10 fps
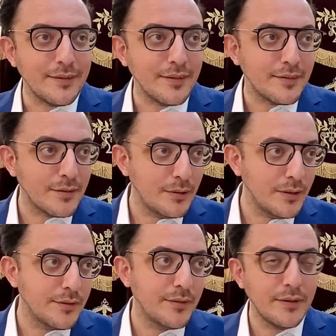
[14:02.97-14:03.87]
of the
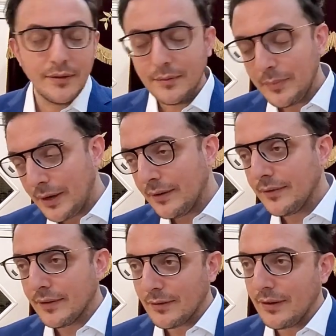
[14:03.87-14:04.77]
school, so
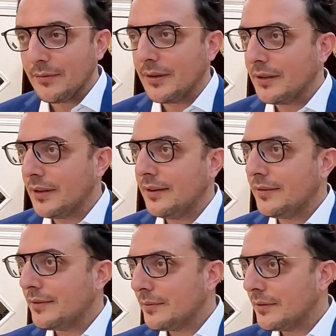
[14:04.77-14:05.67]
parents of the graduating
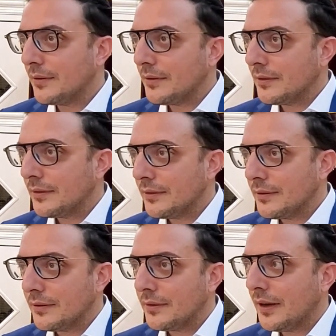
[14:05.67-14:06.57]
class were
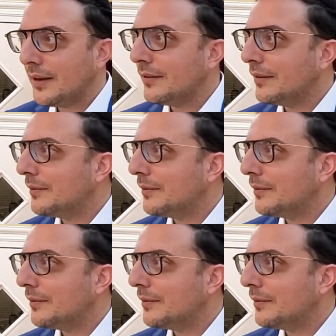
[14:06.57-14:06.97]
honored.